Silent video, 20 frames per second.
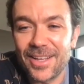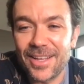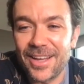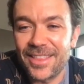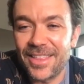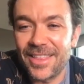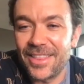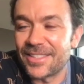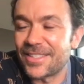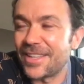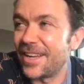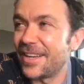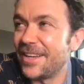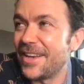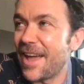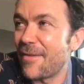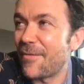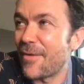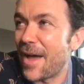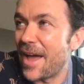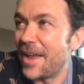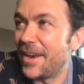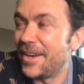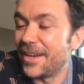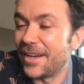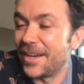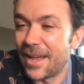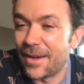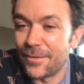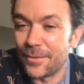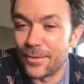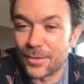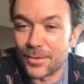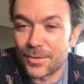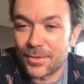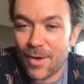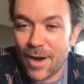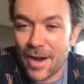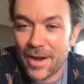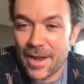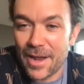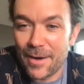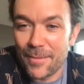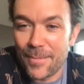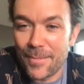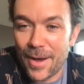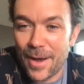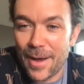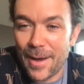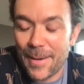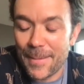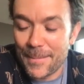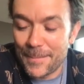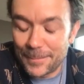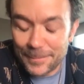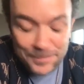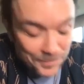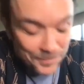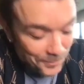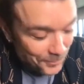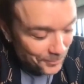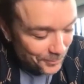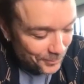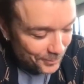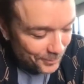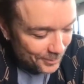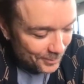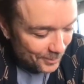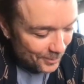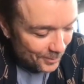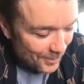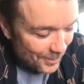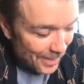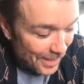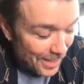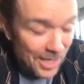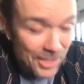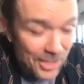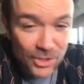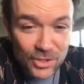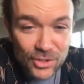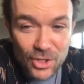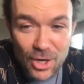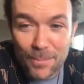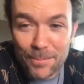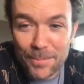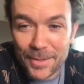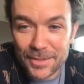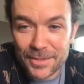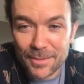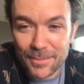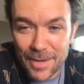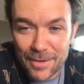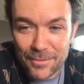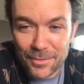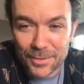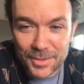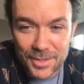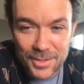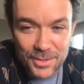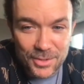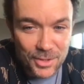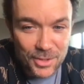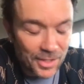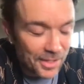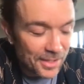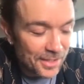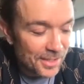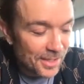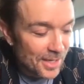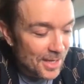I think there's like never ending levels right now, but yeah, she's jumping some levels, isn't she?